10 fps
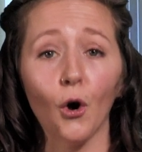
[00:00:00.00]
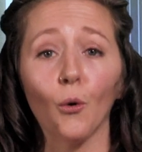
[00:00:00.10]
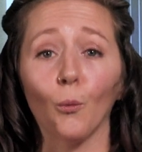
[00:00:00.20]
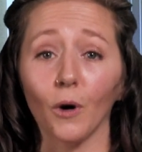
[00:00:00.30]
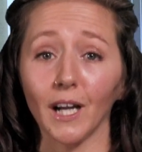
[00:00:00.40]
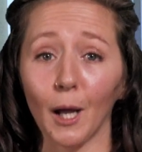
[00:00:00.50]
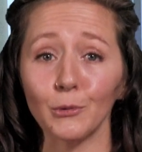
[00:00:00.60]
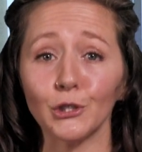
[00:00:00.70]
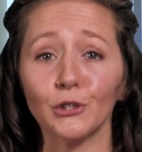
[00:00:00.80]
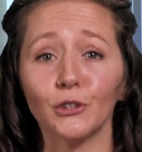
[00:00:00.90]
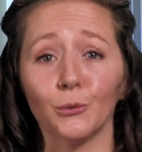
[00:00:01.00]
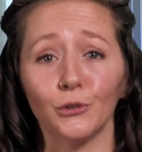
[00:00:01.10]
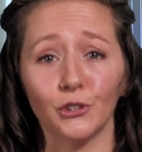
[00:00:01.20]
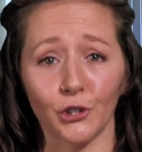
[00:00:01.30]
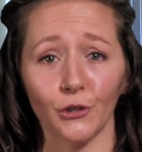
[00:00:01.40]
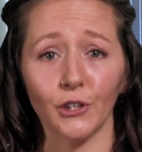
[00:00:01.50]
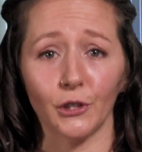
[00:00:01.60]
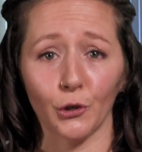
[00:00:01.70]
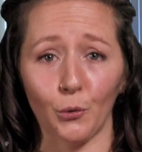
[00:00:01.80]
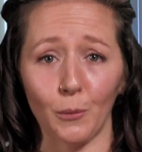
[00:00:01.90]
One option to ensure that
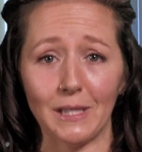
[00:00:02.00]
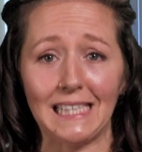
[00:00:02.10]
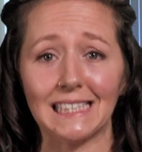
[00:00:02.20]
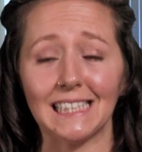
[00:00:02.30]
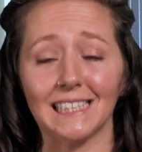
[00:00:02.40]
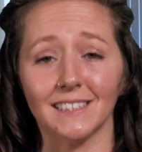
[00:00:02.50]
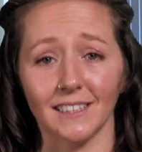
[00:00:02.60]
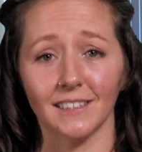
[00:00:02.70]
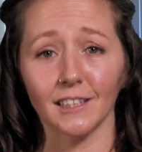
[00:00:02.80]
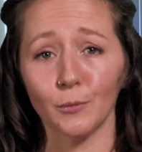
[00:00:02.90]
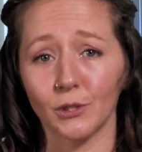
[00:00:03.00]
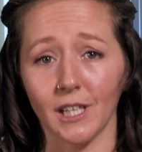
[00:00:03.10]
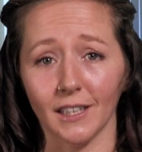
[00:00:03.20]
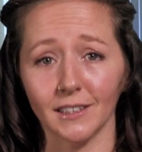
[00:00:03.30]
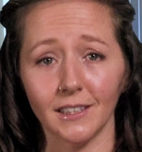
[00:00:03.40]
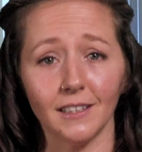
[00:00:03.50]
your equipment is consistently protected